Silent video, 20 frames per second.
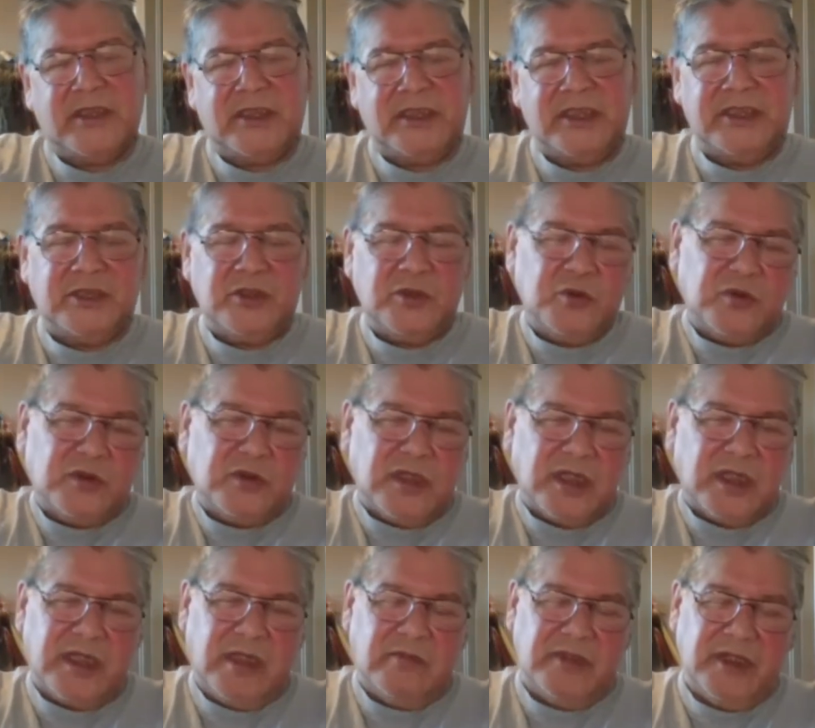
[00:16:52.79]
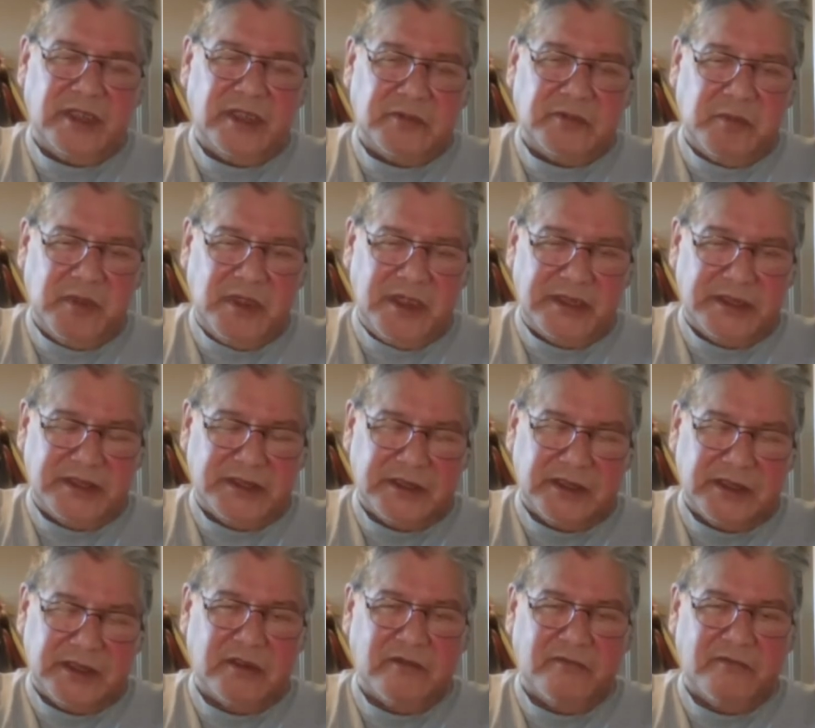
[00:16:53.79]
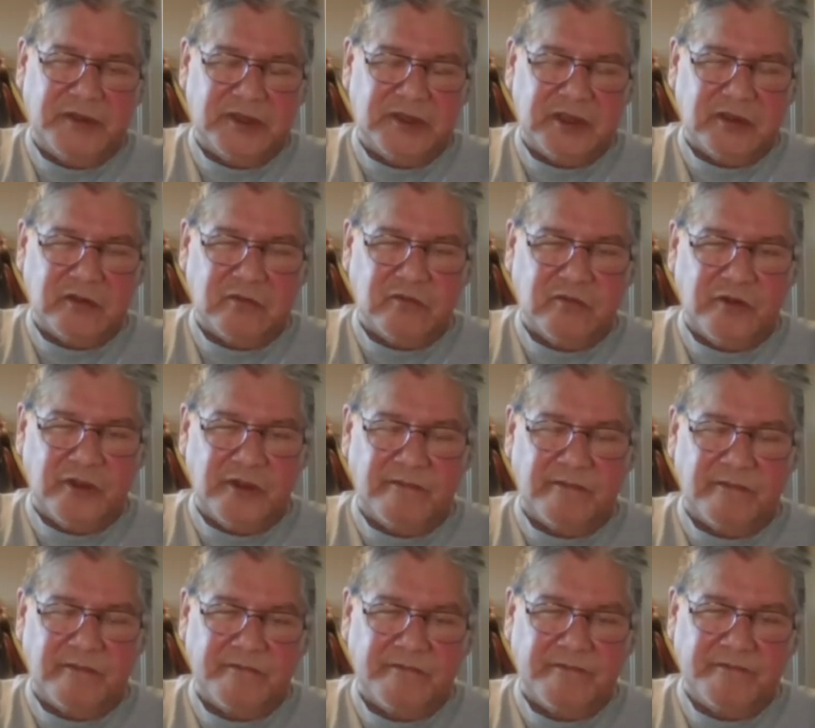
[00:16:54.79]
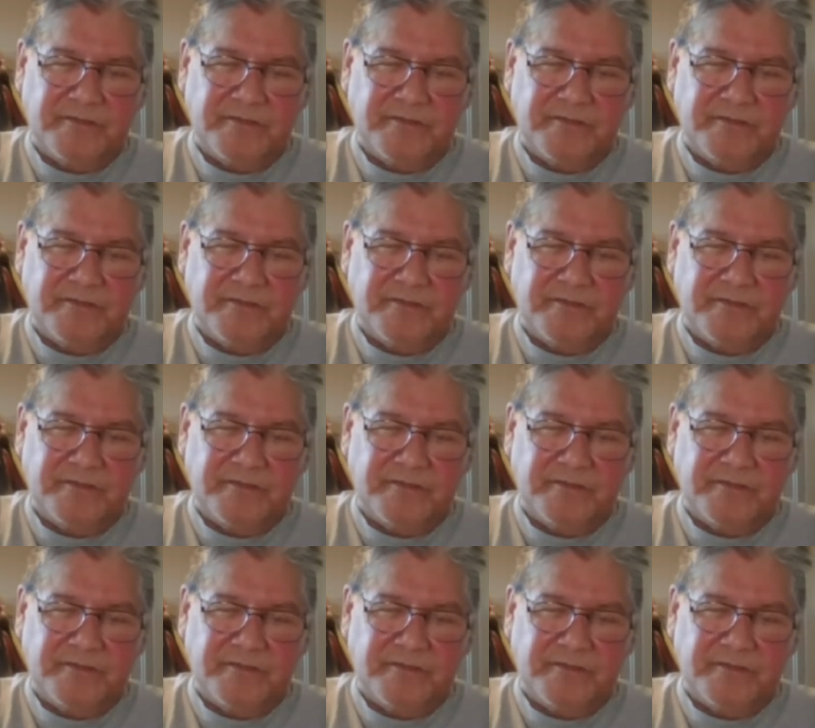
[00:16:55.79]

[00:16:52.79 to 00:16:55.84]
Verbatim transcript: Kishigoga came to this place and took a physical form,